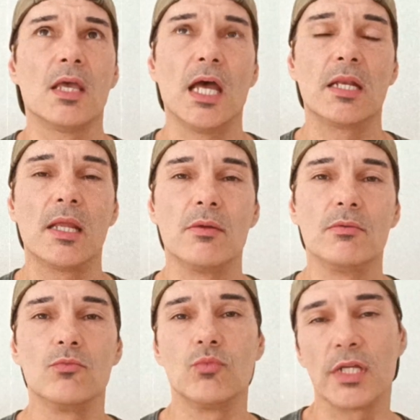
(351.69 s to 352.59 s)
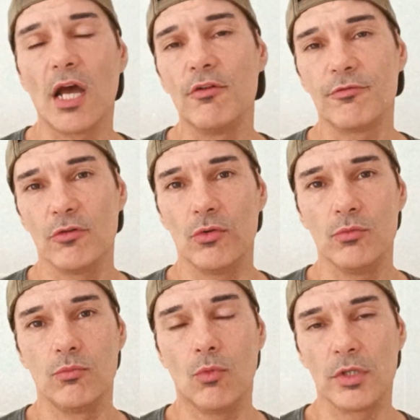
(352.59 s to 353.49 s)
and then we go
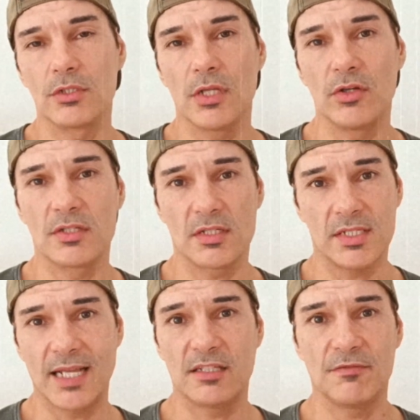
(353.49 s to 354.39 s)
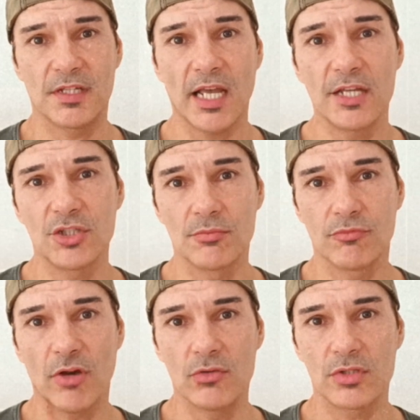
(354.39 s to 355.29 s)
through what is known as a sanctification
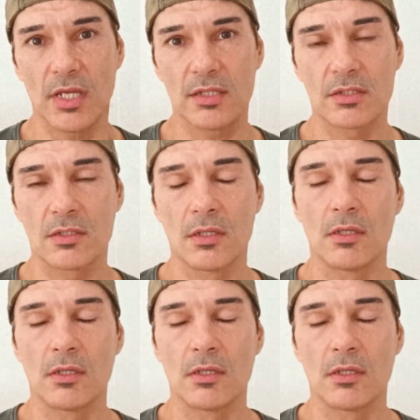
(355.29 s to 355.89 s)
process.